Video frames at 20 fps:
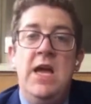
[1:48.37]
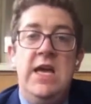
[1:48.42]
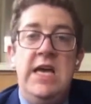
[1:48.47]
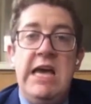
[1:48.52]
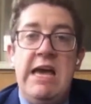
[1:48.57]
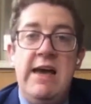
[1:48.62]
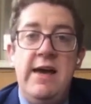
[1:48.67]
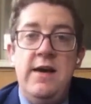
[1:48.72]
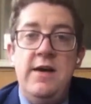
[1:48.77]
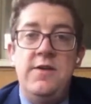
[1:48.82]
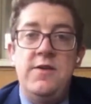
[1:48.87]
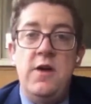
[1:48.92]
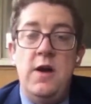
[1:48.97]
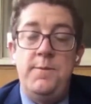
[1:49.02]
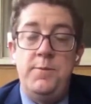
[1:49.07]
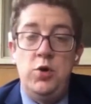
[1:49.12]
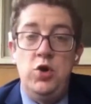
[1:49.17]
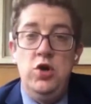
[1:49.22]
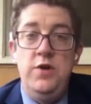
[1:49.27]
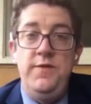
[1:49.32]
as
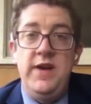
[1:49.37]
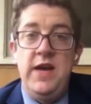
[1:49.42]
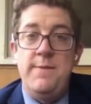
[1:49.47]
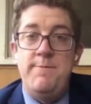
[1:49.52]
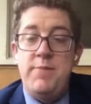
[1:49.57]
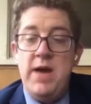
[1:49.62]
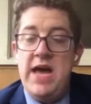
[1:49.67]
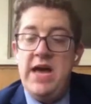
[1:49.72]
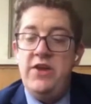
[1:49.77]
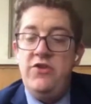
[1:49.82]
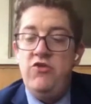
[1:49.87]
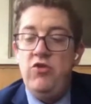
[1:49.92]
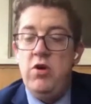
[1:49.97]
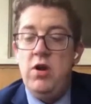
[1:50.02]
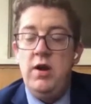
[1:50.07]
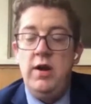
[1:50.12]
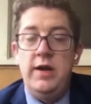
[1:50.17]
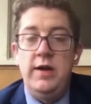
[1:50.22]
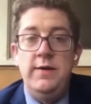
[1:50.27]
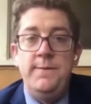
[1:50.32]
approving a bad
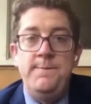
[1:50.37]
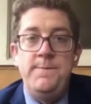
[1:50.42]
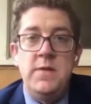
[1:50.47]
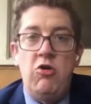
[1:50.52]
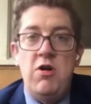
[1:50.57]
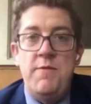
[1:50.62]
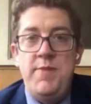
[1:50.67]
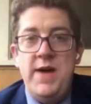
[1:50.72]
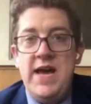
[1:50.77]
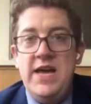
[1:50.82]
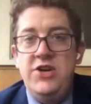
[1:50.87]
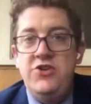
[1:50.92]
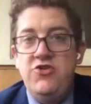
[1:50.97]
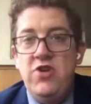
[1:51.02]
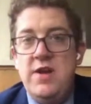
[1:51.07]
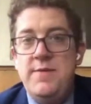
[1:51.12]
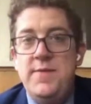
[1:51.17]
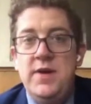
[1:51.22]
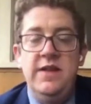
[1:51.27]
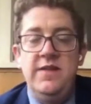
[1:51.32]
drug or a bad
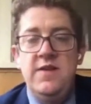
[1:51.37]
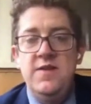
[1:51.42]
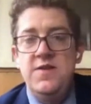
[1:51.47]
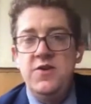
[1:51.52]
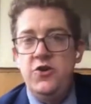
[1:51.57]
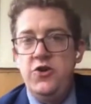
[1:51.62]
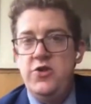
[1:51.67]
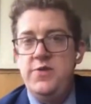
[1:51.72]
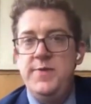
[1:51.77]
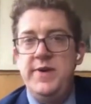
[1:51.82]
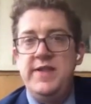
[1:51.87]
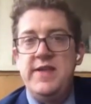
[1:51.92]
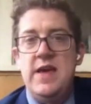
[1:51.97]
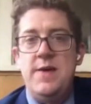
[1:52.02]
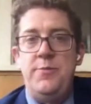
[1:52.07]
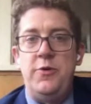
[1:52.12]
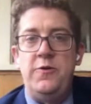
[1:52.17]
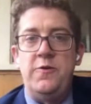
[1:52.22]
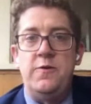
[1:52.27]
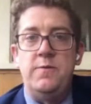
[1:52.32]
treatment. Let's consider some
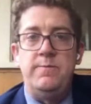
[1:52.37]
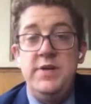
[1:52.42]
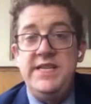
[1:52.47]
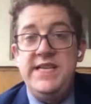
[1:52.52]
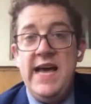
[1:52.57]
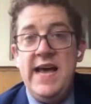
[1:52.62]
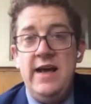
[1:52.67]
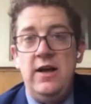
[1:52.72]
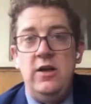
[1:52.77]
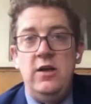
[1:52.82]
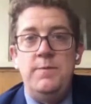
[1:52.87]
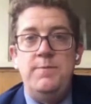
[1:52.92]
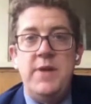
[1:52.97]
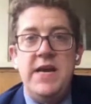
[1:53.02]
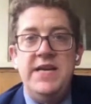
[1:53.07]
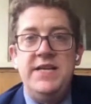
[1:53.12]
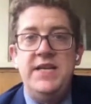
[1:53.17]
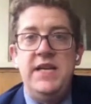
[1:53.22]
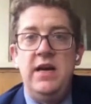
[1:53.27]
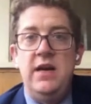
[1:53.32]
examples. Battelle,
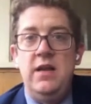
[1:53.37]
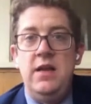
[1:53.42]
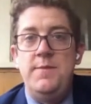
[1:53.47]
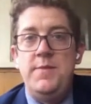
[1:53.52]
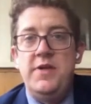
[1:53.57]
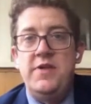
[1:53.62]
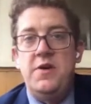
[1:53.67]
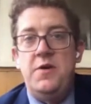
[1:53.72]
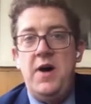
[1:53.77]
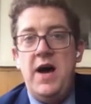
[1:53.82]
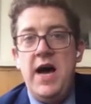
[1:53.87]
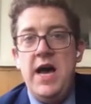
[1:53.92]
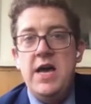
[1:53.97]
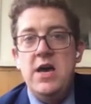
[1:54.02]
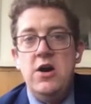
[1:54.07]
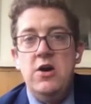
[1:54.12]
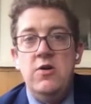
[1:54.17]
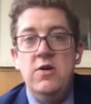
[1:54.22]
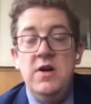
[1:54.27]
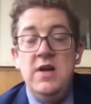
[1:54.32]
based in Columbus,
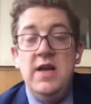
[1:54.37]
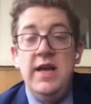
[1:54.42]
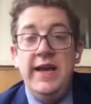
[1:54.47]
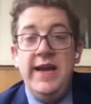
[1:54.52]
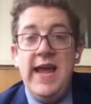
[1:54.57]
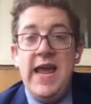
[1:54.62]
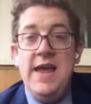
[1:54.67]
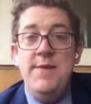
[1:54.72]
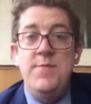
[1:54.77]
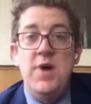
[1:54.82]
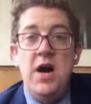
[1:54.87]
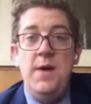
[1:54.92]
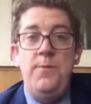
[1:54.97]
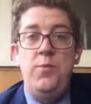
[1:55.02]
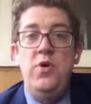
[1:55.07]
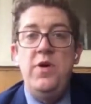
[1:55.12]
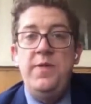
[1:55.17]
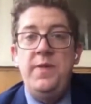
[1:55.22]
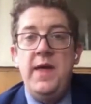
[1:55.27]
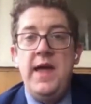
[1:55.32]
Ohio, came up
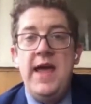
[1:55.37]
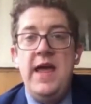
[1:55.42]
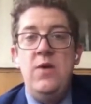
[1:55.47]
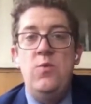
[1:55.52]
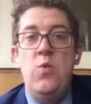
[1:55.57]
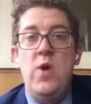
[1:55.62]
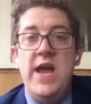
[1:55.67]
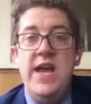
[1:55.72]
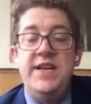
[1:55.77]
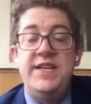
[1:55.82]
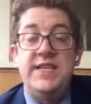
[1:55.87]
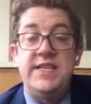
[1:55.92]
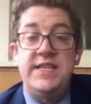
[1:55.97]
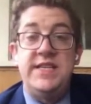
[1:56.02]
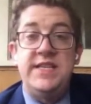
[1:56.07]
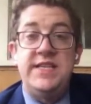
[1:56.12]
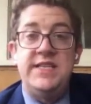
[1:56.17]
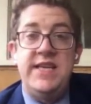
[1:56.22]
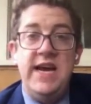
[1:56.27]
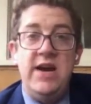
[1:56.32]
with a way to
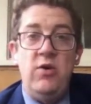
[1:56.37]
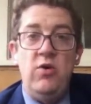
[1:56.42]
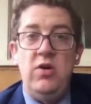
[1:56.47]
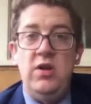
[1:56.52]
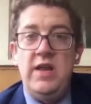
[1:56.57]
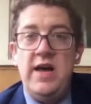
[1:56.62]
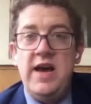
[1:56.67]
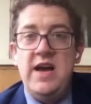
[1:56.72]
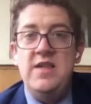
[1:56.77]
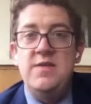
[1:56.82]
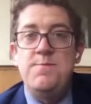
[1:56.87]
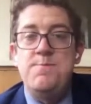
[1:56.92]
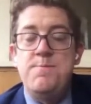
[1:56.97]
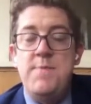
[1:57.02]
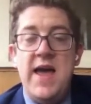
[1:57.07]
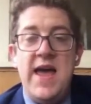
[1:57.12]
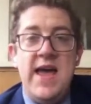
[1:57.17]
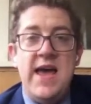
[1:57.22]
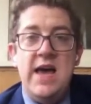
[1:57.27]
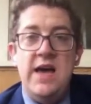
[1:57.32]
sterilize
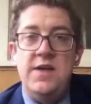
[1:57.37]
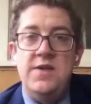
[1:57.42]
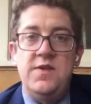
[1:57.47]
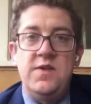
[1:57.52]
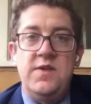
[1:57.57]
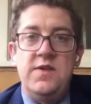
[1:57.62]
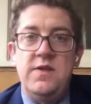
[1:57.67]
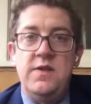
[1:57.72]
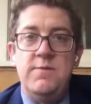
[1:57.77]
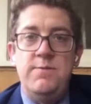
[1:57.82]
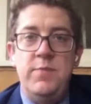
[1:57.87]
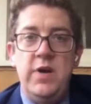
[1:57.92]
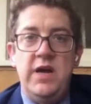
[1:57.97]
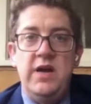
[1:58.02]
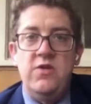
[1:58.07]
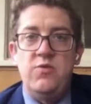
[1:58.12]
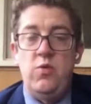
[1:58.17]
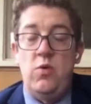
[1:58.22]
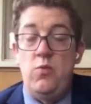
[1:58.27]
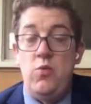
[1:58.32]
masks
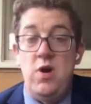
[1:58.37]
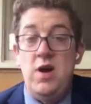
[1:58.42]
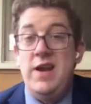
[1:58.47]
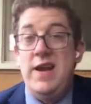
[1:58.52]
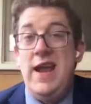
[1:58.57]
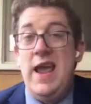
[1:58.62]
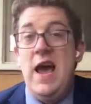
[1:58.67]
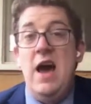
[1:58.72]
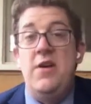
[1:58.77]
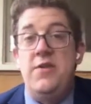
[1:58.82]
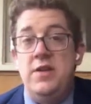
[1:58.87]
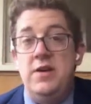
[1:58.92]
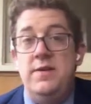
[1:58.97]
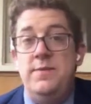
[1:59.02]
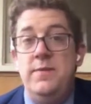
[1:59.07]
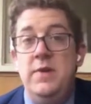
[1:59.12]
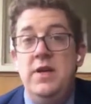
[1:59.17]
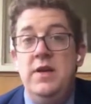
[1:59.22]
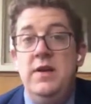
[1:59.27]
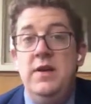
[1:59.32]
because we're running out of
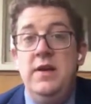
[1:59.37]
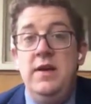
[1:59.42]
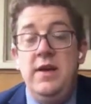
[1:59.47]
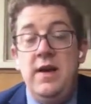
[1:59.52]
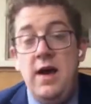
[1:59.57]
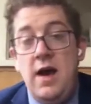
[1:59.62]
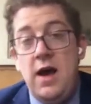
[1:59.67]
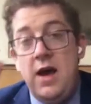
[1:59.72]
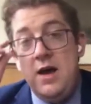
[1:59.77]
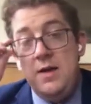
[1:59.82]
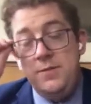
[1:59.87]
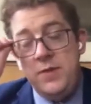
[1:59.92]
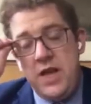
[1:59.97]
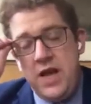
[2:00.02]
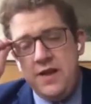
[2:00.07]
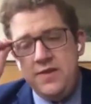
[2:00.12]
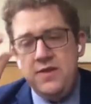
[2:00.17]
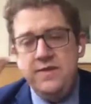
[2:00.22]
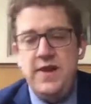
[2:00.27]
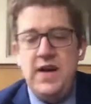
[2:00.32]
them.
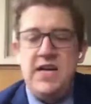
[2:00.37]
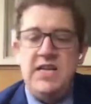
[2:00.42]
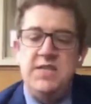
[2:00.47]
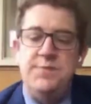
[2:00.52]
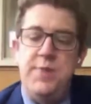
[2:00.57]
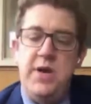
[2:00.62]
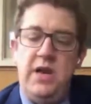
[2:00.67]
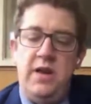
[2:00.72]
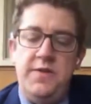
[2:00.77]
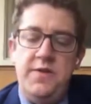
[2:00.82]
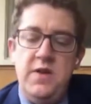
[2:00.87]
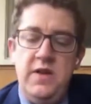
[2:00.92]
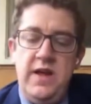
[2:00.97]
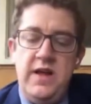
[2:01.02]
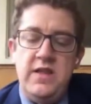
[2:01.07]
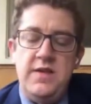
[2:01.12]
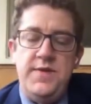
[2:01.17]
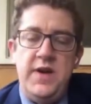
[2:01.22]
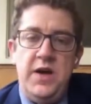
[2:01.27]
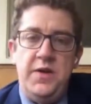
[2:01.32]
Lots of hospitals and
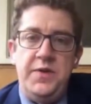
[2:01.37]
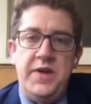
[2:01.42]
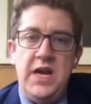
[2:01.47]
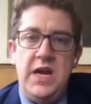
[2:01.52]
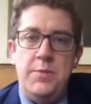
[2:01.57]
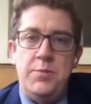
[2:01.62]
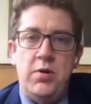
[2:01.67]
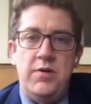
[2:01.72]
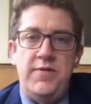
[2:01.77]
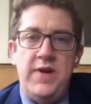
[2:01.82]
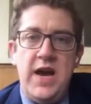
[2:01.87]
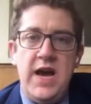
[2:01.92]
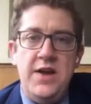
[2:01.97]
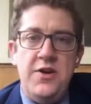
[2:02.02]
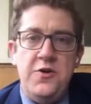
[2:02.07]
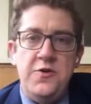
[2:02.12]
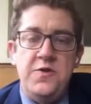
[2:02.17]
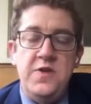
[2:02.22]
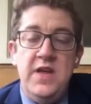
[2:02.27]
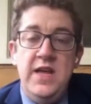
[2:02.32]
lots of healthcare
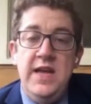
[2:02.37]
providers